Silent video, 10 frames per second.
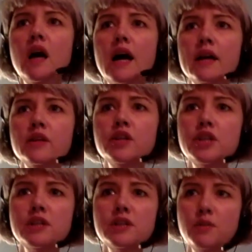And
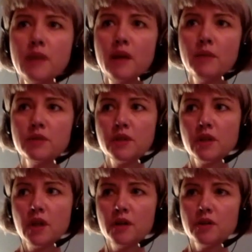just to be able to
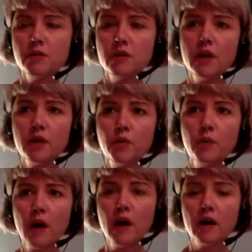go to a local
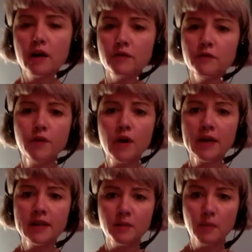park and
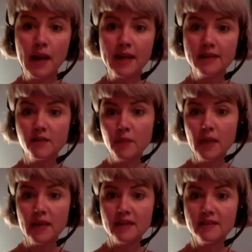find a place of
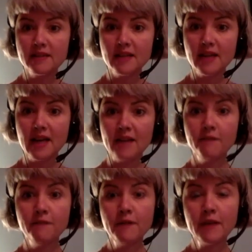peace and
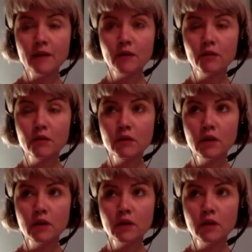feel